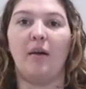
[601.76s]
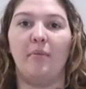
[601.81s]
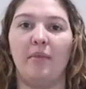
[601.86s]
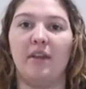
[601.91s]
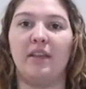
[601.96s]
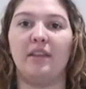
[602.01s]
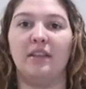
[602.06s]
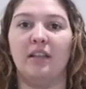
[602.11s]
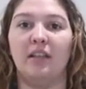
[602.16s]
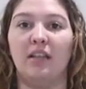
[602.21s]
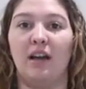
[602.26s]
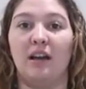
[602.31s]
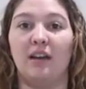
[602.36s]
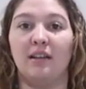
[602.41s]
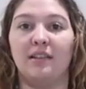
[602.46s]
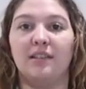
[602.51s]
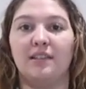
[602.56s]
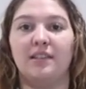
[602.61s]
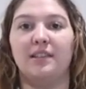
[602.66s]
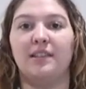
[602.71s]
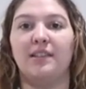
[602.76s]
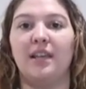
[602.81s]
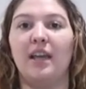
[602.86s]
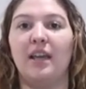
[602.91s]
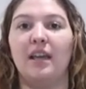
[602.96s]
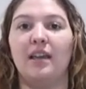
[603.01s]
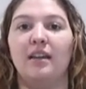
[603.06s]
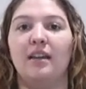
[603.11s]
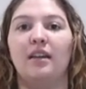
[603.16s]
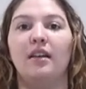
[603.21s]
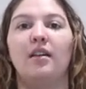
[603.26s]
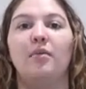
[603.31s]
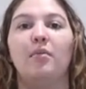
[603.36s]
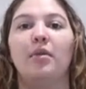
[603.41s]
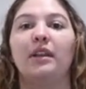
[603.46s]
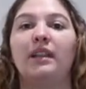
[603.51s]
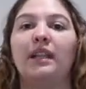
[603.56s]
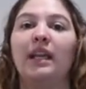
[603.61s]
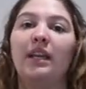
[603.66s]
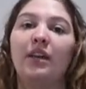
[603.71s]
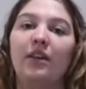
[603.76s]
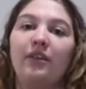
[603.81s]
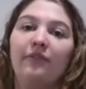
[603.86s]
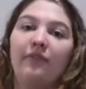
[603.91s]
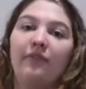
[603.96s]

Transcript: in the last set, but they go